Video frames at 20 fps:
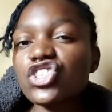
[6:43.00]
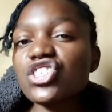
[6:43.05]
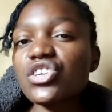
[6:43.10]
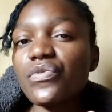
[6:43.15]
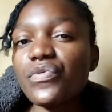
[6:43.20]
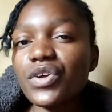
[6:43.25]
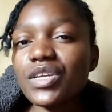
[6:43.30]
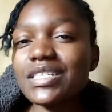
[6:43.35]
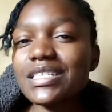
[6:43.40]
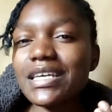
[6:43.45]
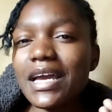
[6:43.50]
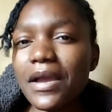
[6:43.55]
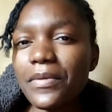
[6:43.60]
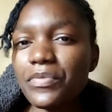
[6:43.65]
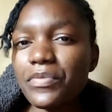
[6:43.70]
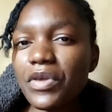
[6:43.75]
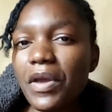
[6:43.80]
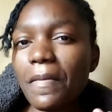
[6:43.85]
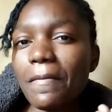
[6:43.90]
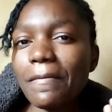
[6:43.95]
and every
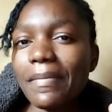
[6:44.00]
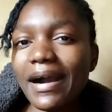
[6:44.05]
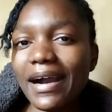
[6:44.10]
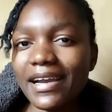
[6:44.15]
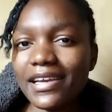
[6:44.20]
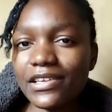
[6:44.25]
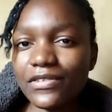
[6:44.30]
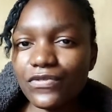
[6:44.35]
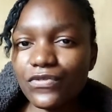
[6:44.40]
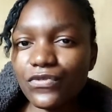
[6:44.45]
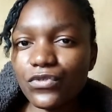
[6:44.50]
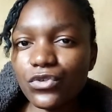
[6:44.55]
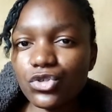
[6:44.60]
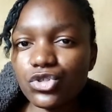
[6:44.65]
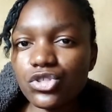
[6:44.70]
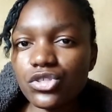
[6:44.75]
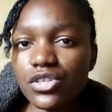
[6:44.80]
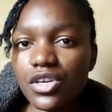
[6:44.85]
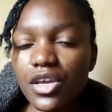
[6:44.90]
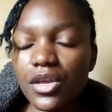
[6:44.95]
time you're buying
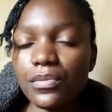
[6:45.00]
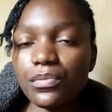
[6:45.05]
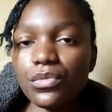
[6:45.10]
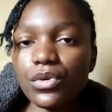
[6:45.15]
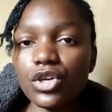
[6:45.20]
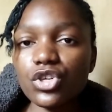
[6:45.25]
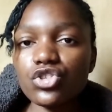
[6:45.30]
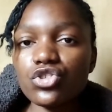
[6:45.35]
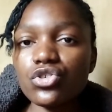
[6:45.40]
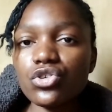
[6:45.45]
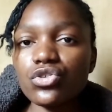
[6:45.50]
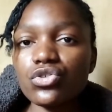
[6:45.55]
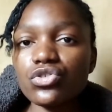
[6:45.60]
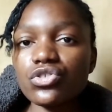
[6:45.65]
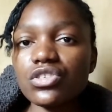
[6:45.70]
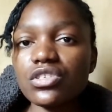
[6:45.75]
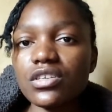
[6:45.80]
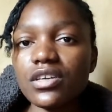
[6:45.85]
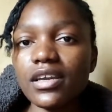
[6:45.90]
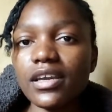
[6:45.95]
food, make sure
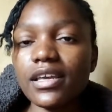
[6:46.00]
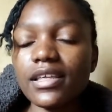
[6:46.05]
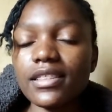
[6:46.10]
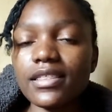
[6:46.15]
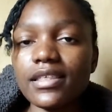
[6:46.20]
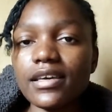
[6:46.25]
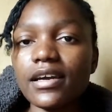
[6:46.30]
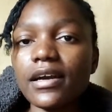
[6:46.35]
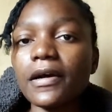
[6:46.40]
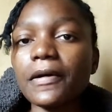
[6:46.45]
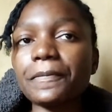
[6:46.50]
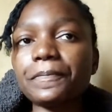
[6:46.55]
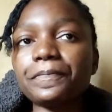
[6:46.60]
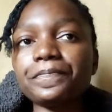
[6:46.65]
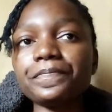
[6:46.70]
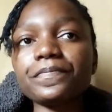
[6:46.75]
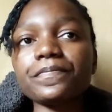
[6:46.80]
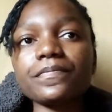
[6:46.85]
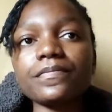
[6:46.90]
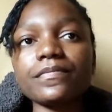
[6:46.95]
you check the
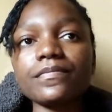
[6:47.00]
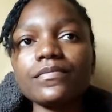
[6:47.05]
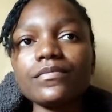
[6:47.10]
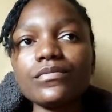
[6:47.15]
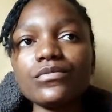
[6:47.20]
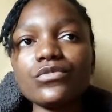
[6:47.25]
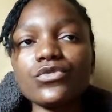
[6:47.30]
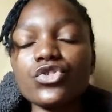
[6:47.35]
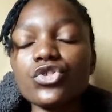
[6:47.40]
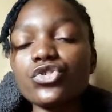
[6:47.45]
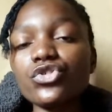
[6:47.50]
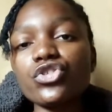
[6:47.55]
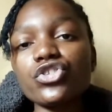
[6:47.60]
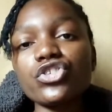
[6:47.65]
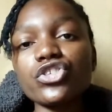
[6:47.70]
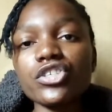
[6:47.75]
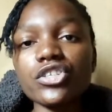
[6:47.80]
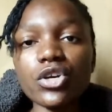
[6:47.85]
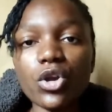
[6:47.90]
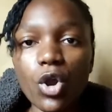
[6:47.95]

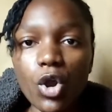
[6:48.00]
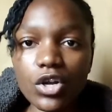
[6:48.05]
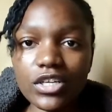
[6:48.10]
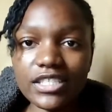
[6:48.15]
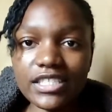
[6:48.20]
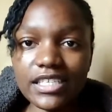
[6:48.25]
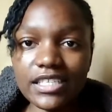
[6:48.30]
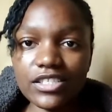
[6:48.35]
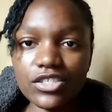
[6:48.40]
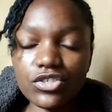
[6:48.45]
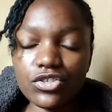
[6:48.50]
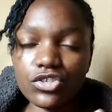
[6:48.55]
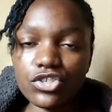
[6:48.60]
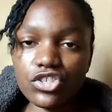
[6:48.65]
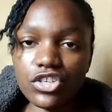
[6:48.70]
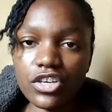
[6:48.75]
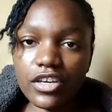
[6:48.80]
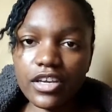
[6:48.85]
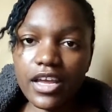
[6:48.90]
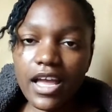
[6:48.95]
nutritional content. You
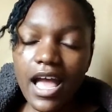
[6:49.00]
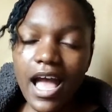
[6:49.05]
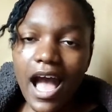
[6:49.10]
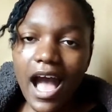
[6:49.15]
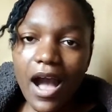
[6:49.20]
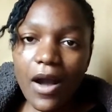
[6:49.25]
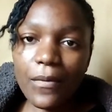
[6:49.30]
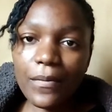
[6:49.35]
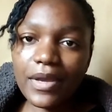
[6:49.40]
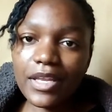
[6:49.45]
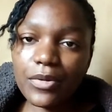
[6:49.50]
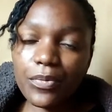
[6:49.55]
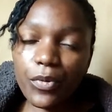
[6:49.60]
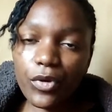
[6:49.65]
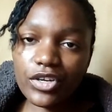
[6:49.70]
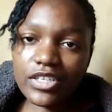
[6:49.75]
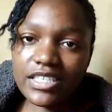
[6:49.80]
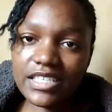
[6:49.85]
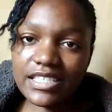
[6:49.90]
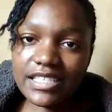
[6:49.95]
check how many
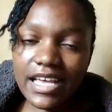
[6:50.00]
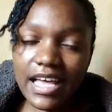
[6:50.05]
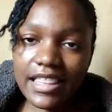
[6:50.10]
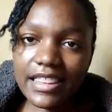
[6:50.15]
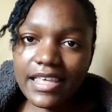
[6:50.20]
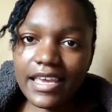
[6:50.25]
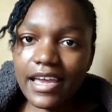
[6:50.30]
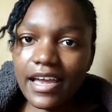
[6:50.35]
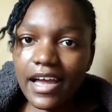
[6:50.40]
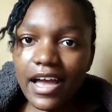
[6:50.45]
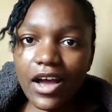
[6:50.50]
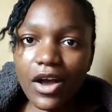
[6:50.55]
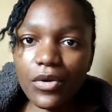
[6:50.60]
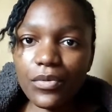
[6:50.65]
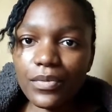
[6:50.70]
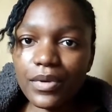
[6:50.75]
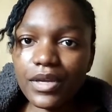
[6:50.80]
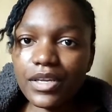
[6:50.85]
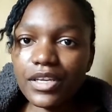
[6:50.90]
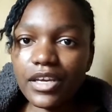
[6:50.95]
proteins are there,
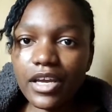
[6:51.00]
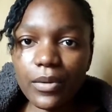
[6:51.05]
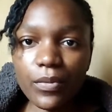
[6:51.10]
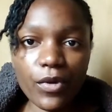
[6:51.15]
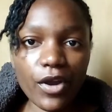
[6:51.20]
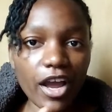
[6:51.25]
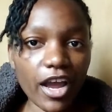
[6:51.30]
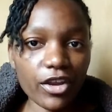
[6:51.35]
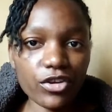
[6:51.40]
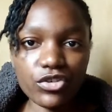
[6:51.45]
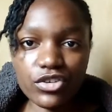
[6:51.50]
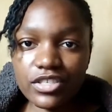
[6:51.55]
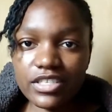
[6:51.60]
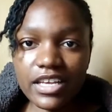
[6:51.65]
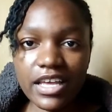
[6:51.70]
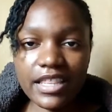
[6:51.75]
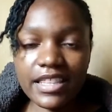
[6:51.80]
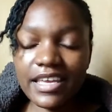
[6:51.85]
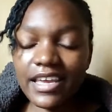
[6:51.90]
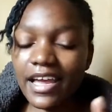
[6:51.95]
how many carbohydrates
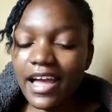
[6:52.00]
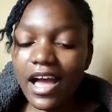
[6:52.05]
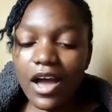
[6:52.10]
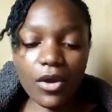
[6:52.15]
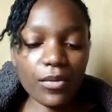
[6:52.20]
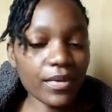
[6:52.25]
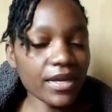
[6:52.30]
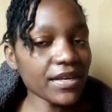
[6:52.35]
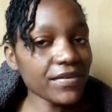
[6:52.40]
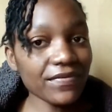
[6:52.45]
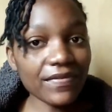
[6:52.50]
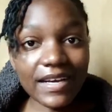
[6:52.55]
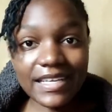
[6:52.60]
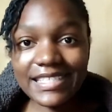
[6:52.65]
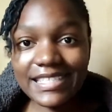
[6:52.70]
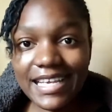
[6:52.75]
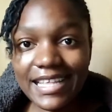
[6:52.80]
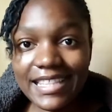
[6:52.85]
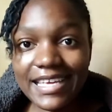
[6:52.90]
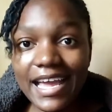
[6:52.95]
are there, how many
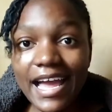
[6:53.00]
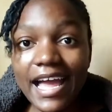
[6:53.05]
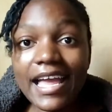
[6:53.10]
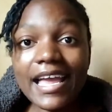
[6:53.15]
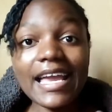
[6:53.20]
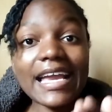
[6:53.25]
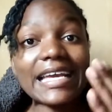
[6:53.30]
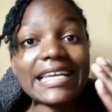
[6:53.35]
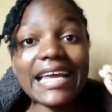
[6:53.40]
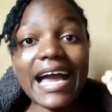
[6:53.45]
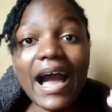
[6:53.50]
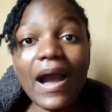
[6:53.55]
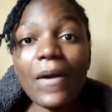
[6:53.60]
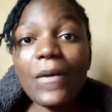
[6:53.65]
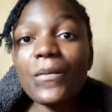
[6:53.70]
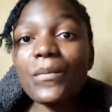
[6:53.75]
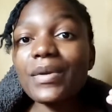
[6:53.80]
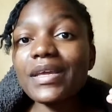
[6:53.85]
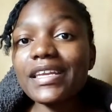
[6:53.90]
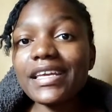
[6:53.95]
fats are there, and
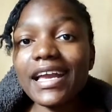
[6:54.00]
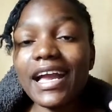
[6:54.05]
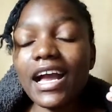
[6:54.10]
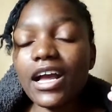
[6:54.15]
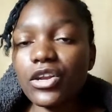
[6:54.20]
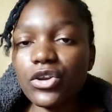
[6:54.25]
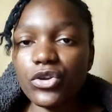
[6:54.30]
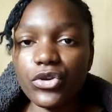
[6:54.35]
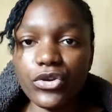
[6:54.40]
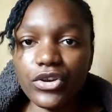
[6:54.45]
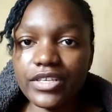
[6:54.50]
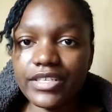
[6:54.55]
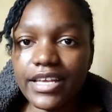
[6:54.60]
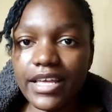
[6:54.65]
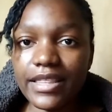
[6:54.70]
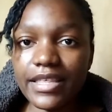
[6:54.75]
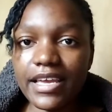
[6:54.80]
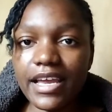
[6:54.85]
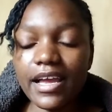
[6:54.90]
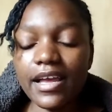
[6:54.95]
how many calories
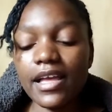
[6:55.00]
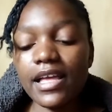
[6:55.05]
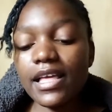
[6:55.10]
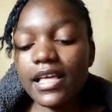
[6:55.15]
are there.